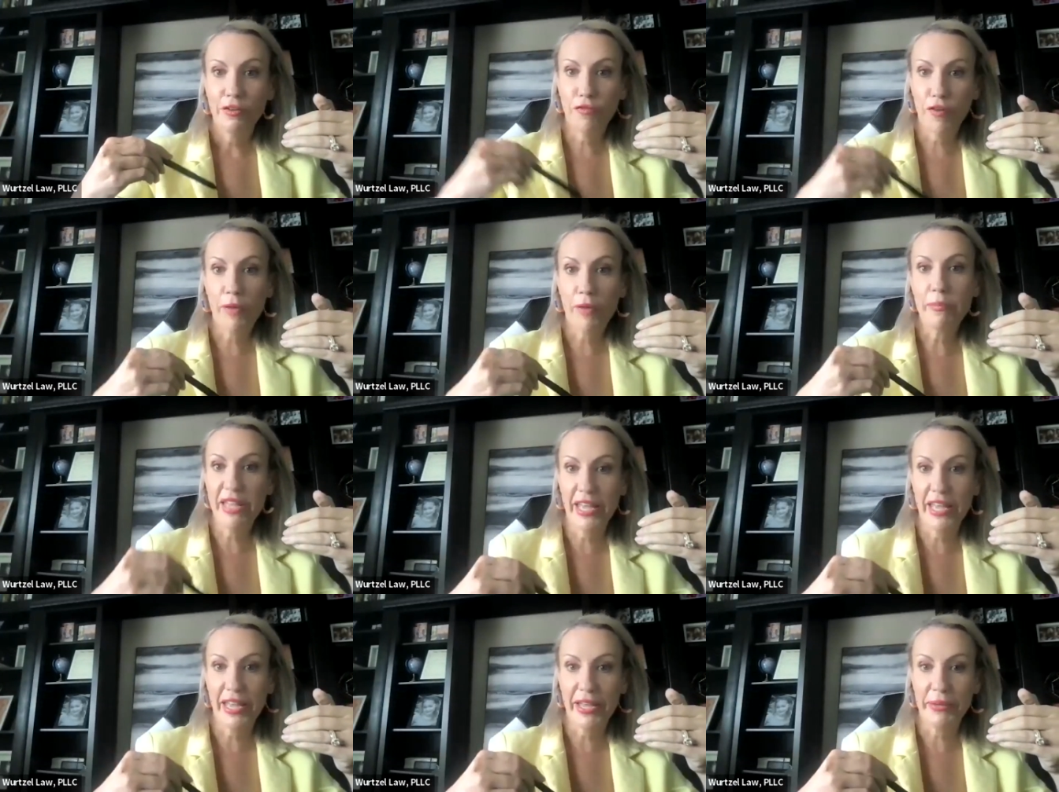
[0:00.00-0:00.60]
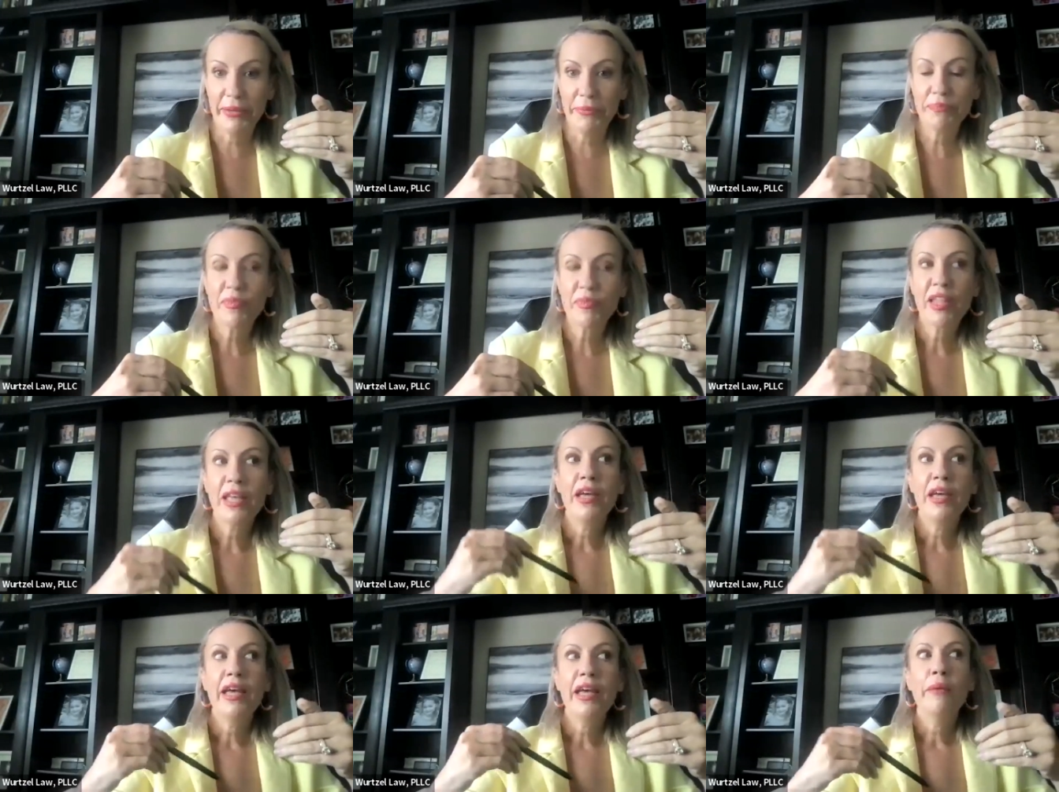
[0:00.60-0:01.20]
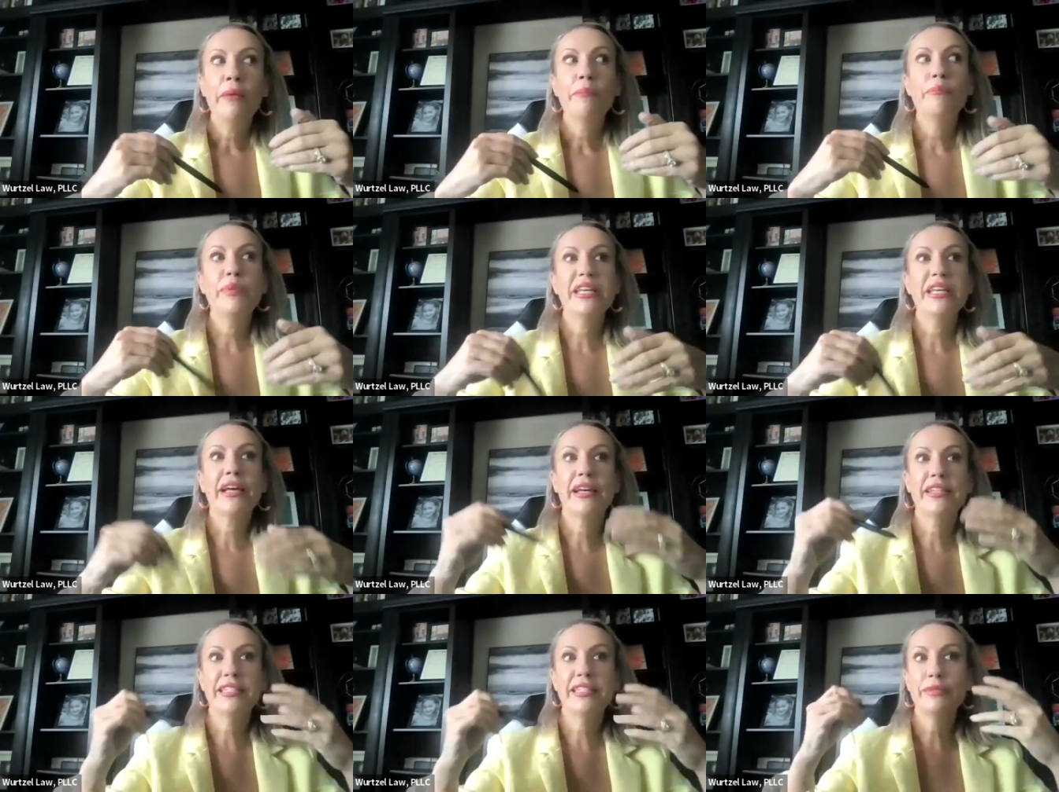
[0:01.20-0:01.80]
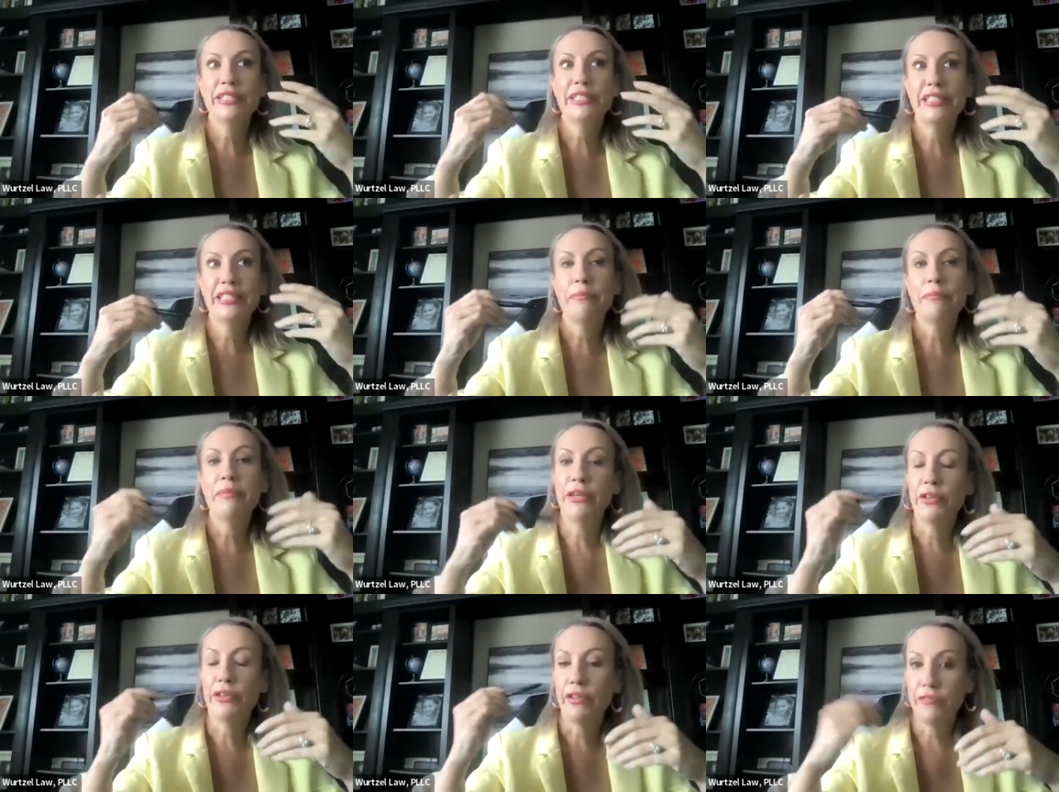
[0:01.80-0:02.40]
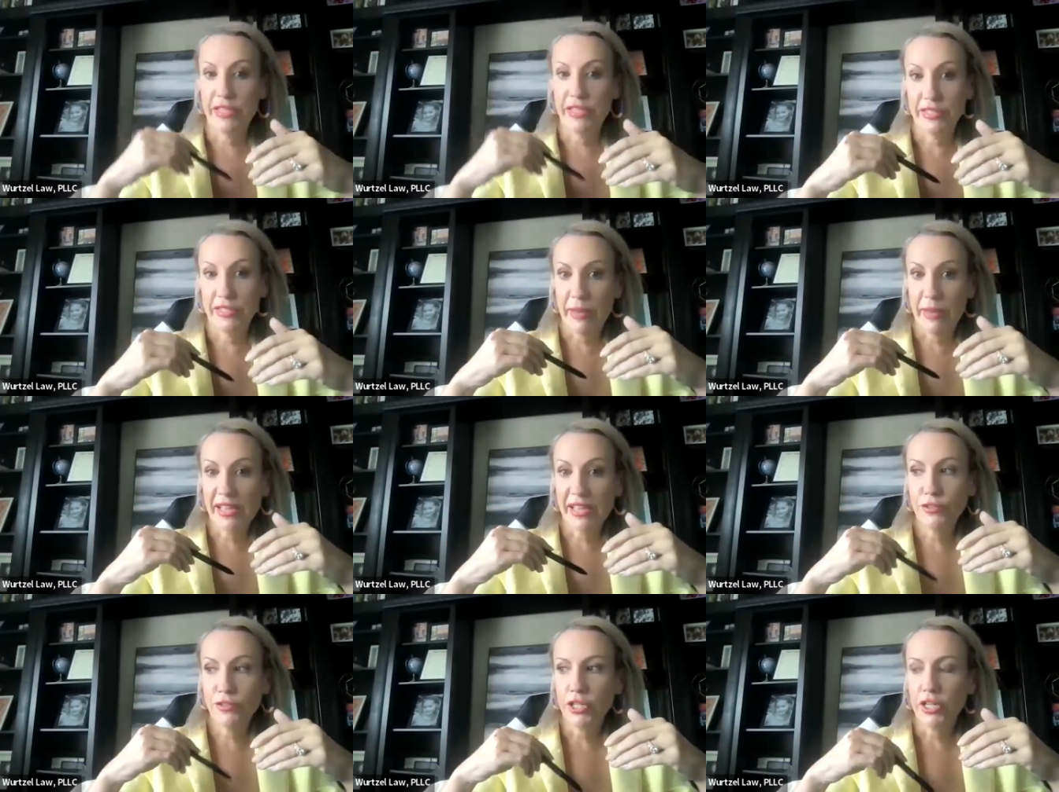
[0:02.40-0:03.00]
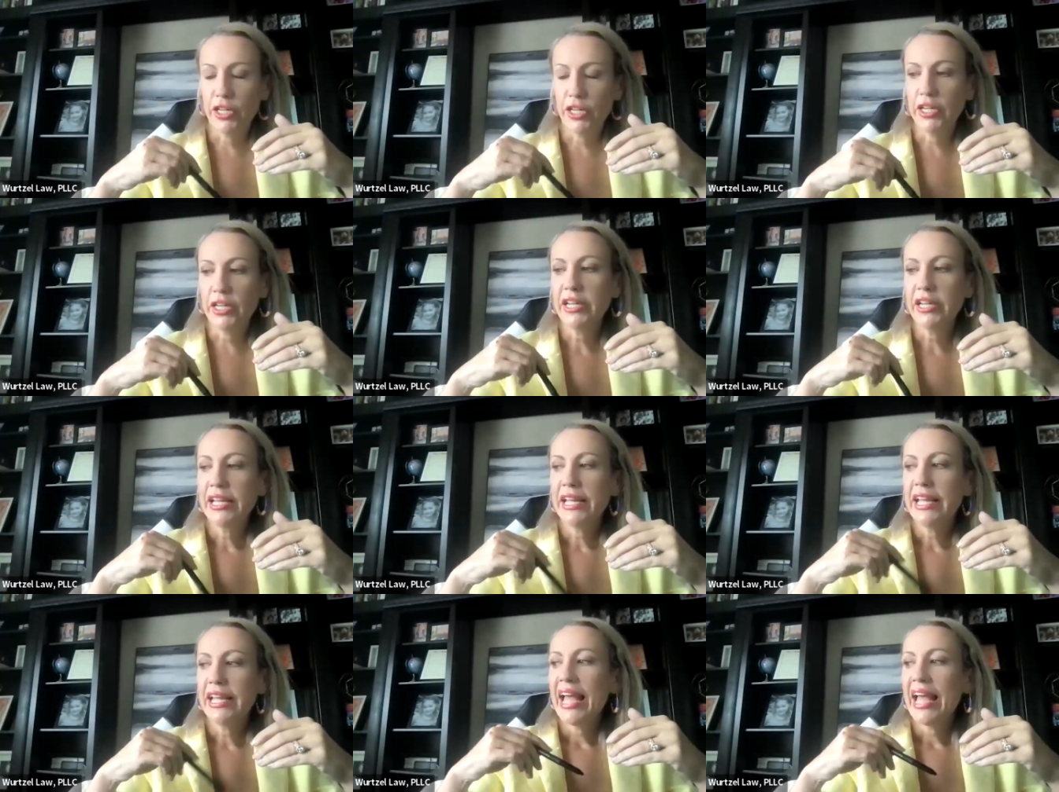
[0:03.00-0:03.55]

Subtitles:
from him because it was the middle of the semester.